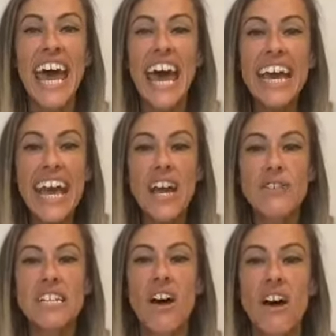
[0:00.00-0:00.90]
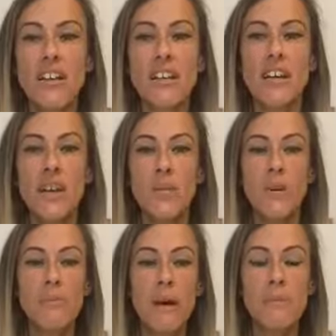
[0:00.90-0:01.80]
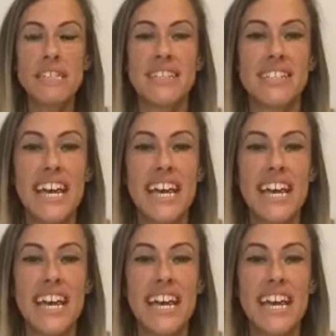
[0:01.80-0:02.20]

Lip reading: I carried on with my business.